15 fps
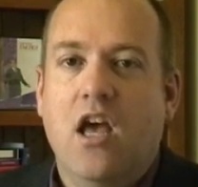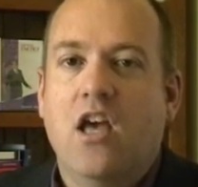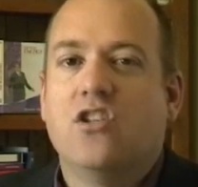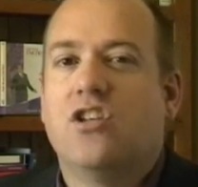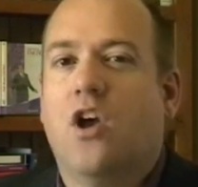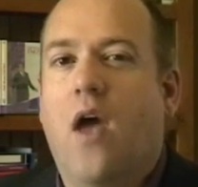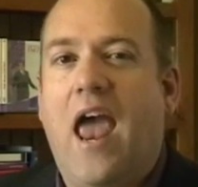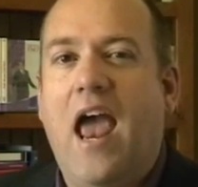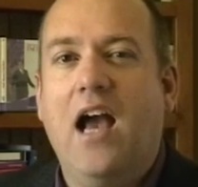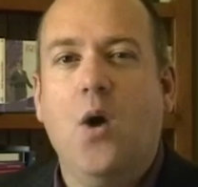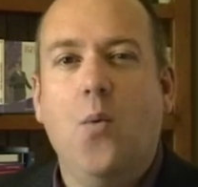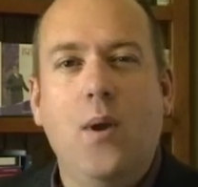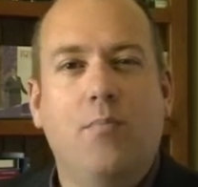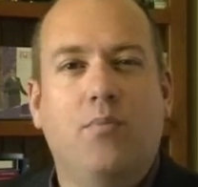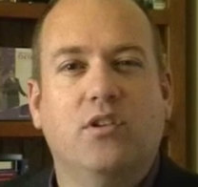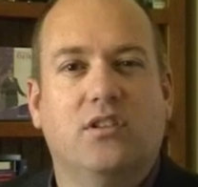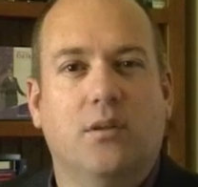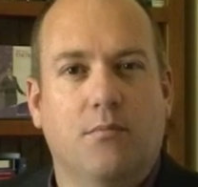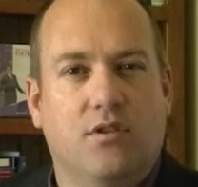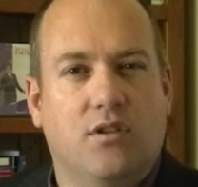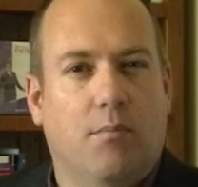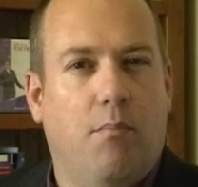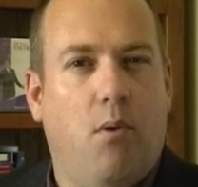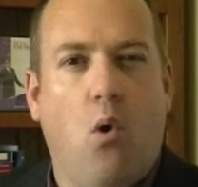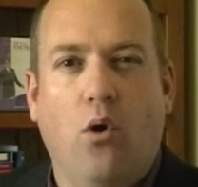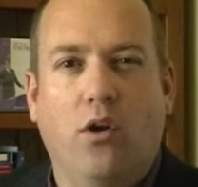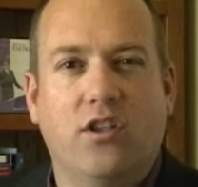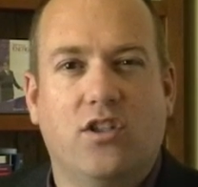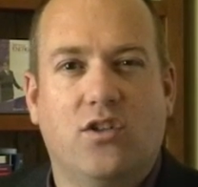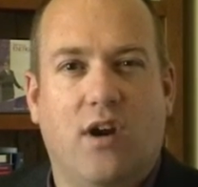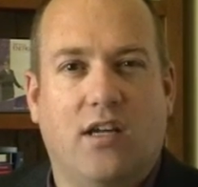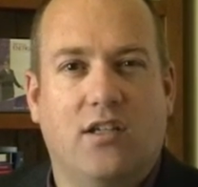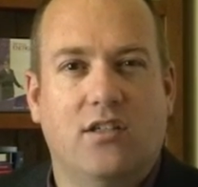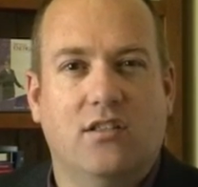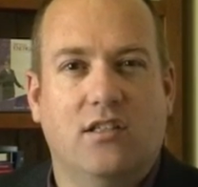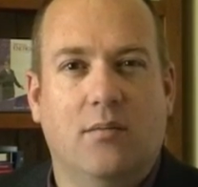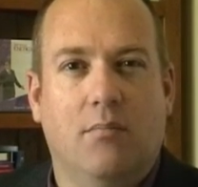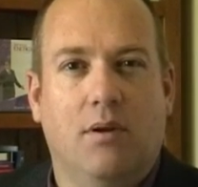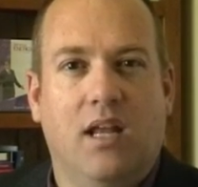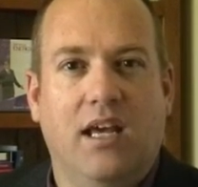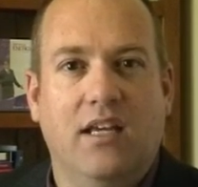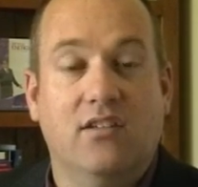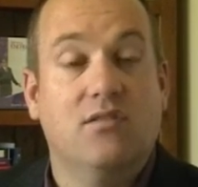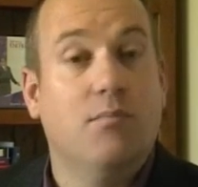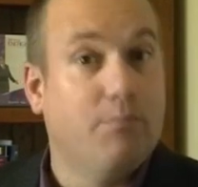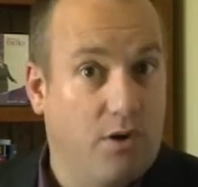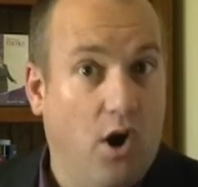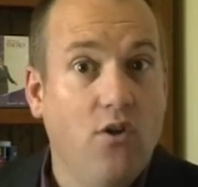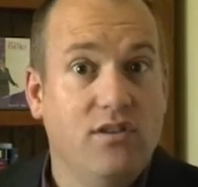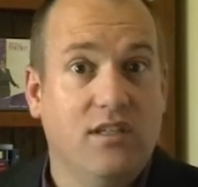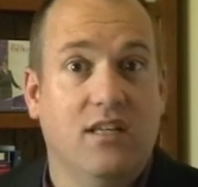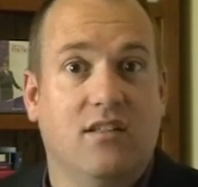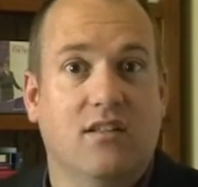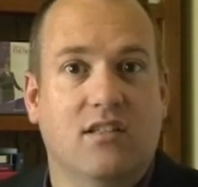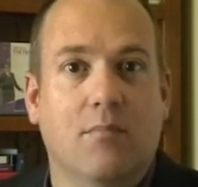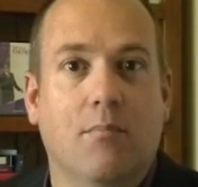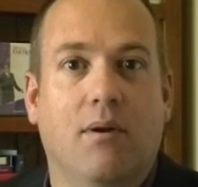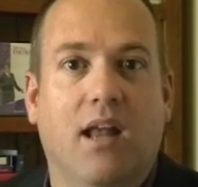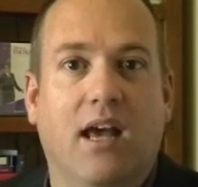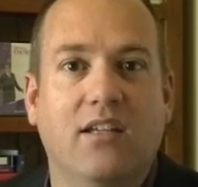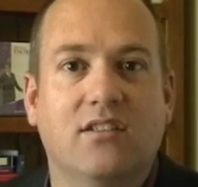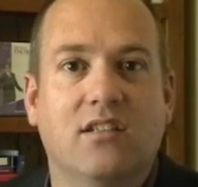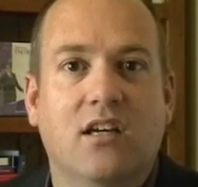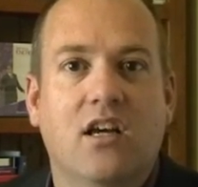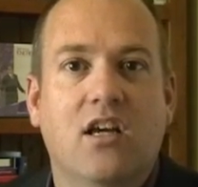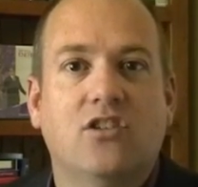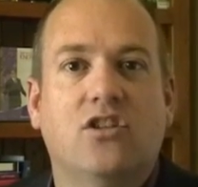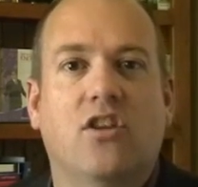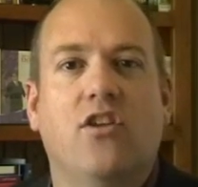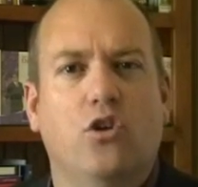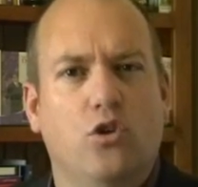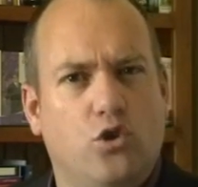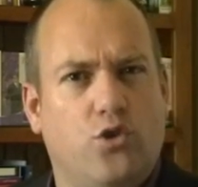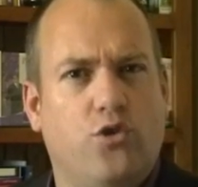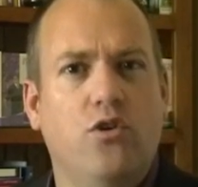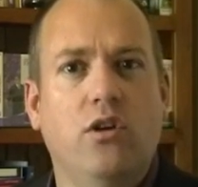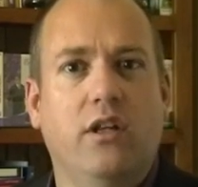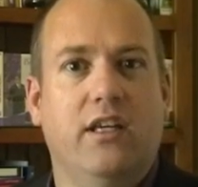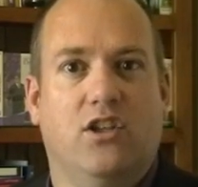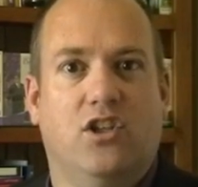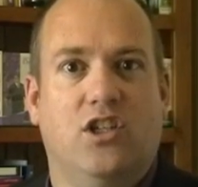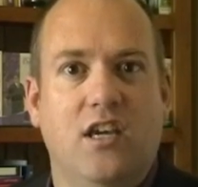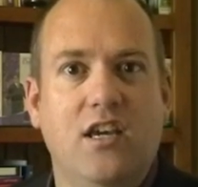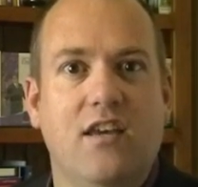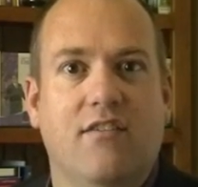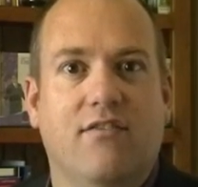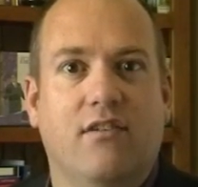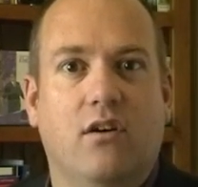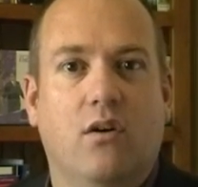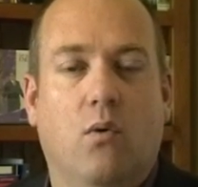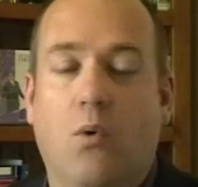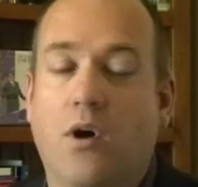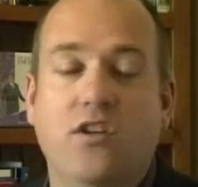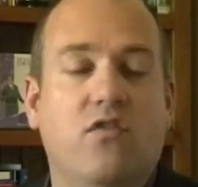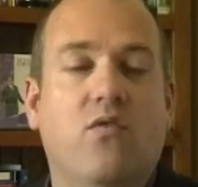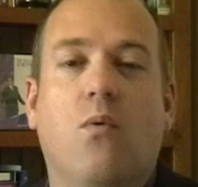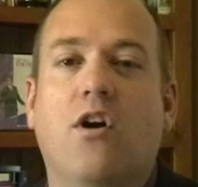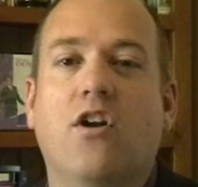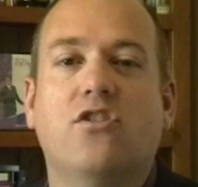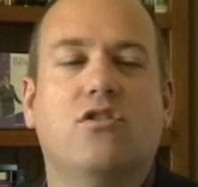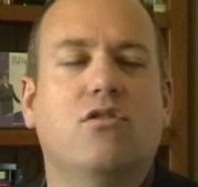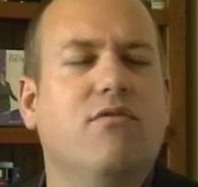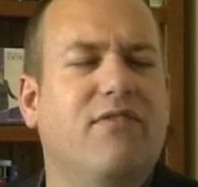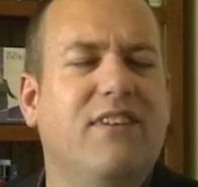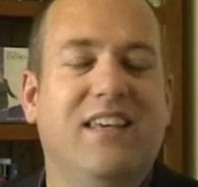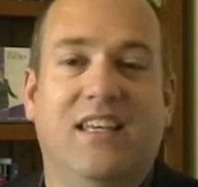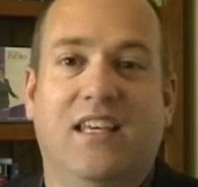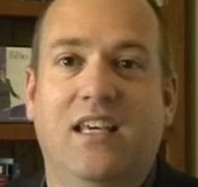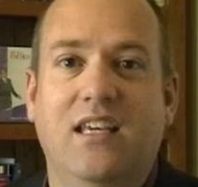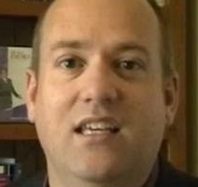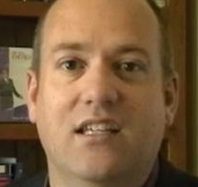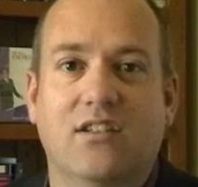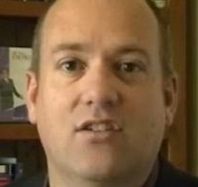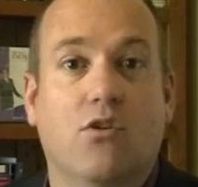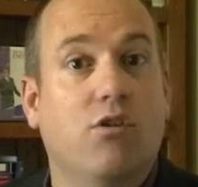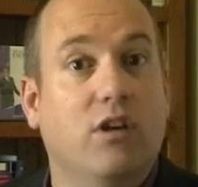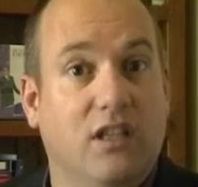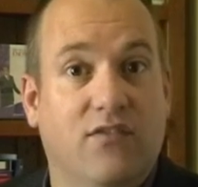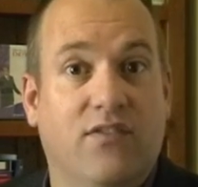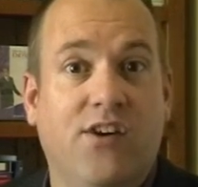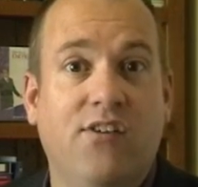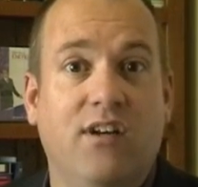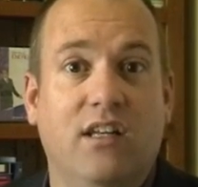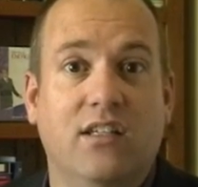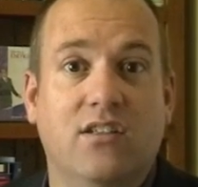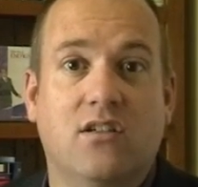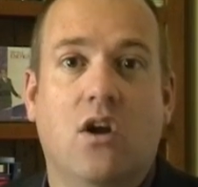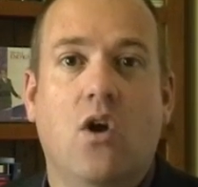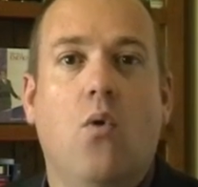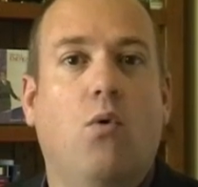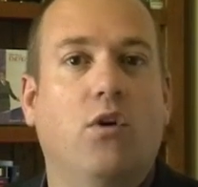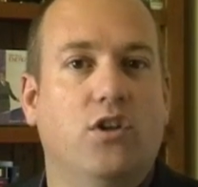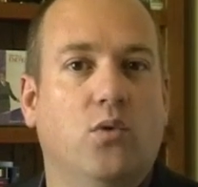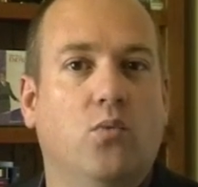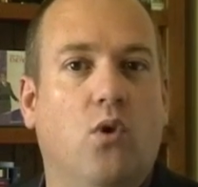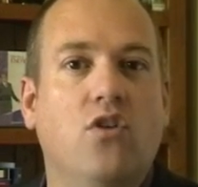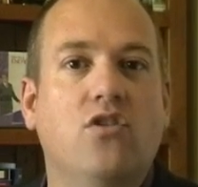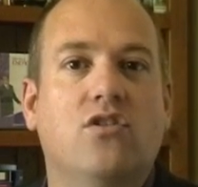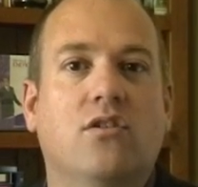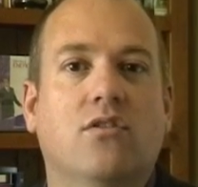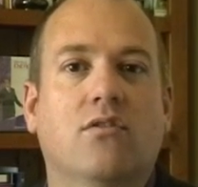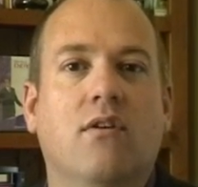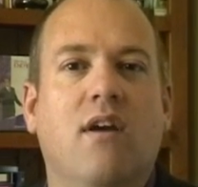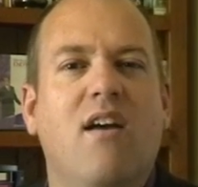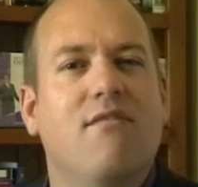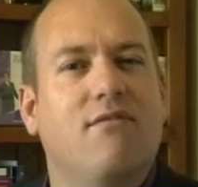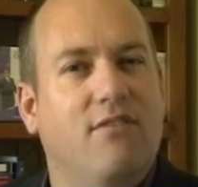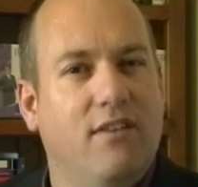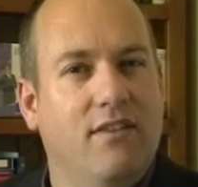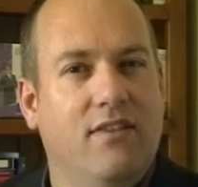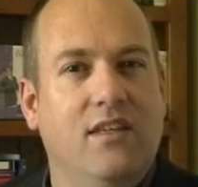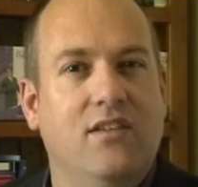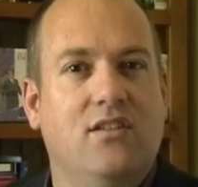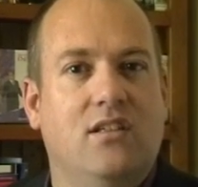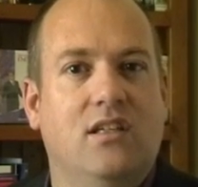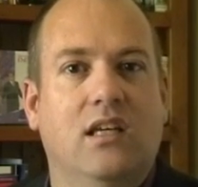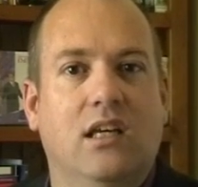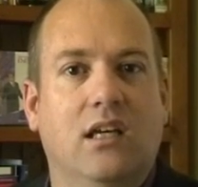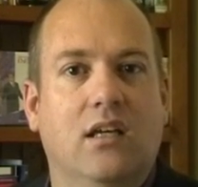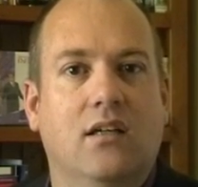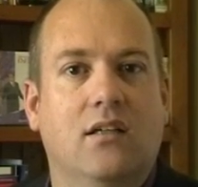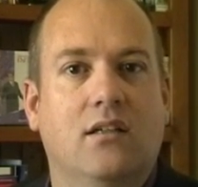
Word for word: So, how can we put some support structures in place, some processes in place, so that you truly achieve what you've wanted to for years, or at the very least, what you want to for this year?